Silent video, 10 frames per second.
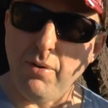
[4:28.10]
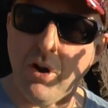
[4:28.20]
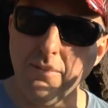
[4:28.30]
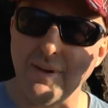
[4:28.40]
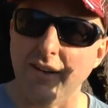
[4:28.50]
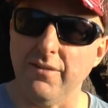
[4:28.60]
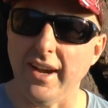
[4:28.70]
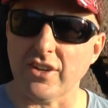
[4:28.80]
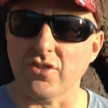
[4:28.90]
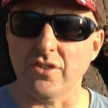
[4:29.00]
bow
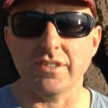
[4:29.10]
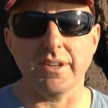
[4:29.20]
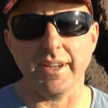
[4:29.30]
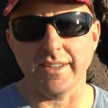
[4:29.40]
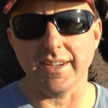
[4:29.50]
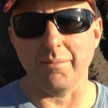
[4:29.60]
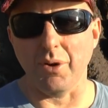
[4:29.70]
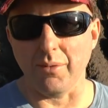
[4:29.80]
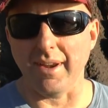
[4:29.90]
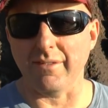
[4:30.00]
manufacturers, and I'm going to say
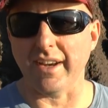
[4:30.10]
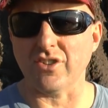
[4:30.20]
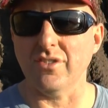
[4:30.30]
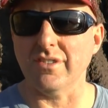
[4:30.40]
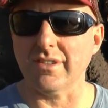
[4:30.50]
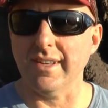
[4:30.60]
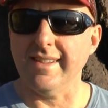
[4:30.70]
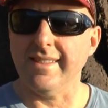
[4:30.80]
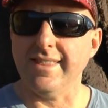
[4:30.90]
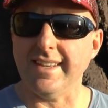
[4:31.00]
bow manufacturers,
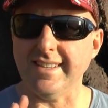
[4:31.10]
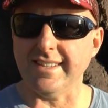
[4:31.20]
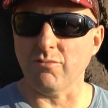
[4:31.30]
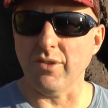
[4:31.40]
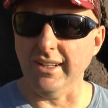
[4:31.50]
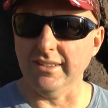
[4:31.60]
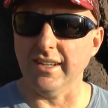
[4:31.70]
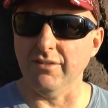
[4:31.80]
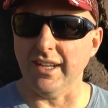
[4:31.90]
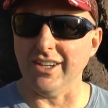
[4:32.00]
this is a
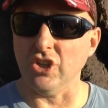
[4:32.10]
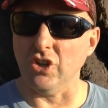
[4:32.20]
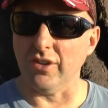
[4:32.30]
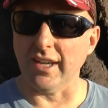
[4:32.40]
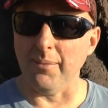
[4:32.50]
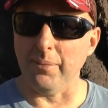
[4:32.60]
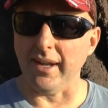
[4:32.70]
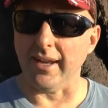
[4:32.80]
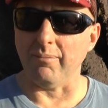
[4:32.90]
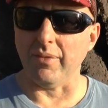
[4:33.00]
relatively new
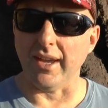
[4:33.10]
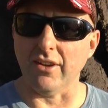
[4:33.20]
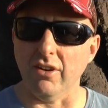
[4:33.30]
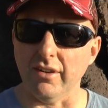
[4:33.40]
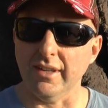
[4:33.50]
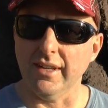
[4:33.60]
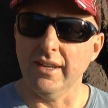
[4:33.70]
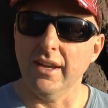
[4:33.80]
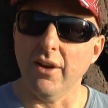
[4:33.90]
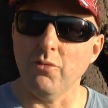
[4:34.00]
company.
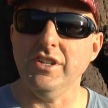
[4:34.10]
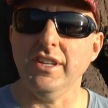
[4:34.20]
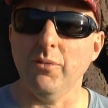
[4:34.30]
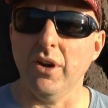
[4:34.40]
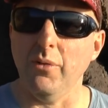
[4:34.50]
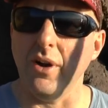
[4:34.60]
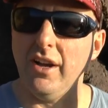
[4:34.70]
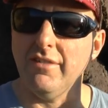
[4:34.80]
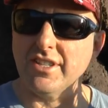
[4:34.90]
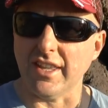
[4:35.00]
Originally when I went
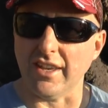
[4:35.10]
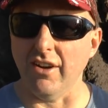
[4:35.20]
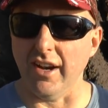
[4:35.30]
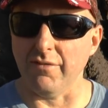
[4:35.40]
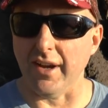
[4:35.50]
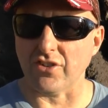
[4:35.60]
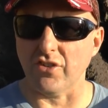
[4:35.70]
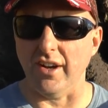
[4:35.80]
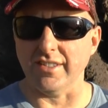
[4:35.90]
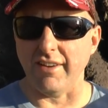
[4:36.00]
over to the Oneida
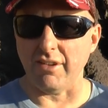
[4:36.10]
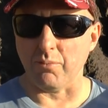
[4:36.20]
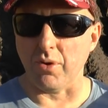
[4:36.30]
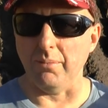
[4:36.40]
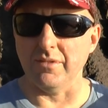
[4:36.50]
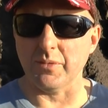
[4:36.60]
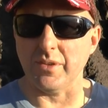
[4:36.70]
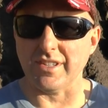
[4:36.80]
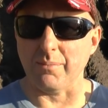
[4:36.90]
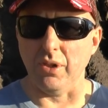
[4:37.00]
factory, I was having problems
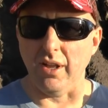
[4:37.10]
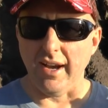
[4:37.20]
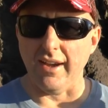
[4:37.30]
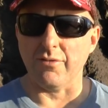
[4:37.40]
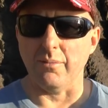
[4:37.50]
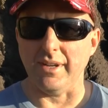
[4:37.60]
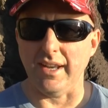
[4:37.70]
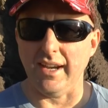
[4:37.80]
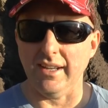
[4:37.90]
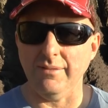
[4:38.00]
with supply from
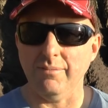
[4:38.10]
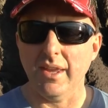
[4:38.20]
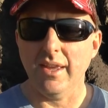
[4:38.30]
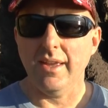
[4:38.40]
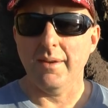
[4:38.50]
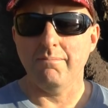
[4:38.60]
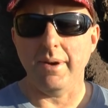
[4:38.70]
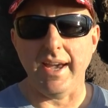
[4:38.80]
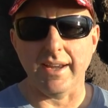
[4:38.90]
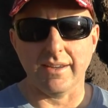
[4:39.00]
Oneida.
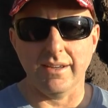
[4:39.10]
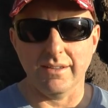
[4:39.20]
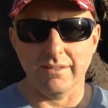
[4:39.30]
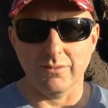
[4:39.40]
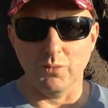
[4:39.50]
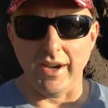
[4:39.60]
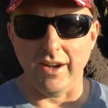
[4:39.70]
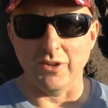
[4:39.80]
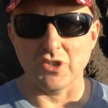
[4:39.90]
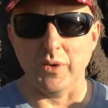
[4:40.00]
Back when
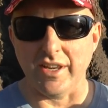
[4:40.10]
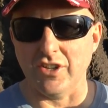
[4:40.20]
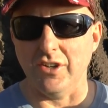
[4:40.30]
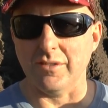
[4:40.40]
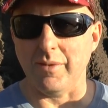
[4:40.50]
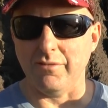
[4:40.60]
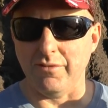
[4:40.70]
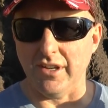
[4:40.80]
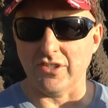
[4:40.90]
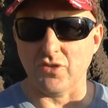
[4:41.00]
I was 22, it was my
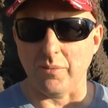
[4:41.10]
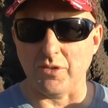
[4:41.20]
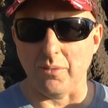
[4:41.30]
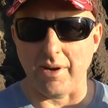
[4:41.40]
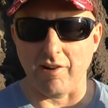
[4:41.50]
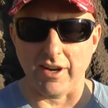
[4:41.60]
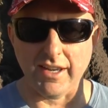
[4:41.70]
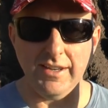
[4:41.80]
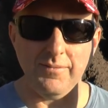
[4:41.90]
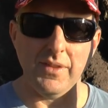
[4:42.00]
first trip to
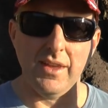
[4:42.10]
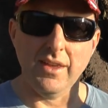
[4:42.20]
America.